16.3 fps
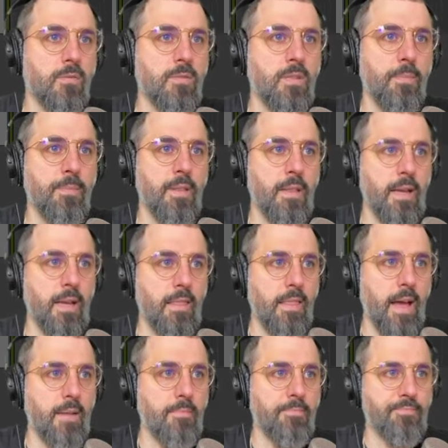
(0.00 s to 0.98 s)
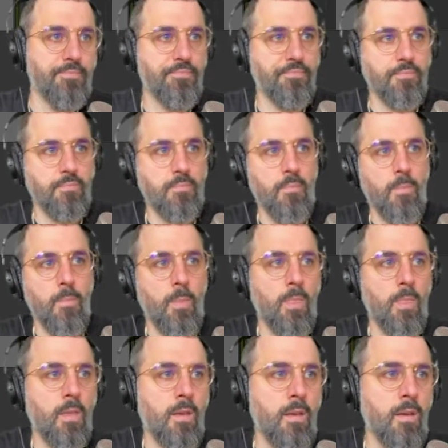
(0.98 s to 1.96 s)
something like that.
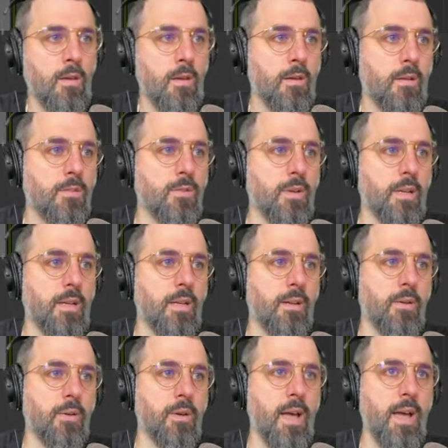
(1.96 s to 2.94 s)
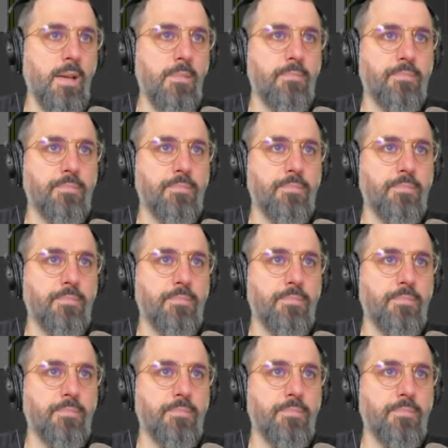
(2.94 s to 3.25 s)
So I can hit OK.